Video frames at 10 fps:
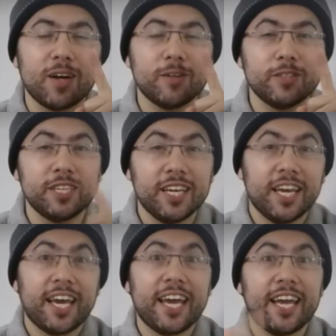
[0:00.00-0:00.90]
account
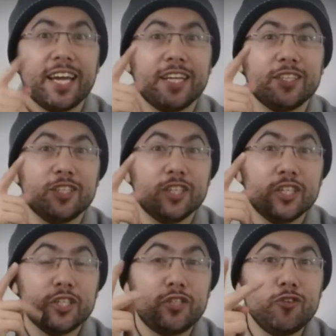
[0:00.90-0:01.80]
and
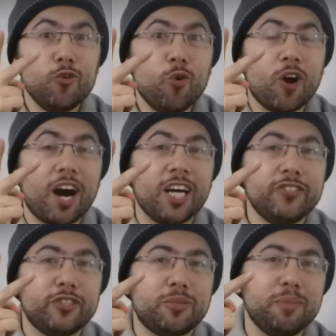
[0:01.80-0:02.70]
two
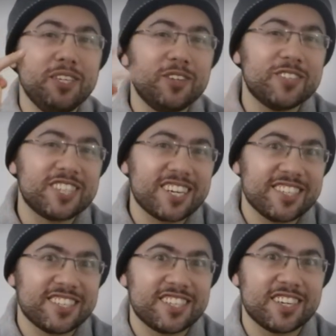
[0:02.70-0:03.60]
hundred million
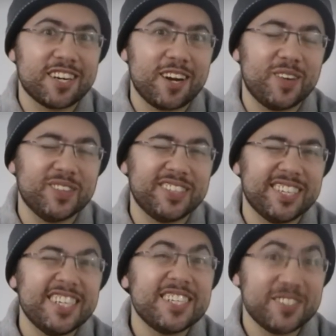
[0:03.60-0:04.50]
Soccer Stars account.
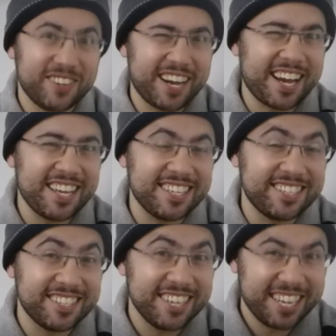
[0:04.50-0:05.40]
So
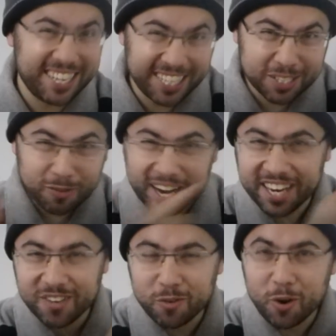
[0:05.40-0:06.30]
guys, let's
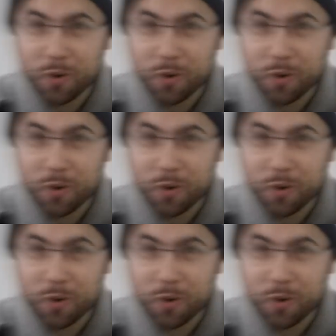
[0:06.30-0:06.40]
rock and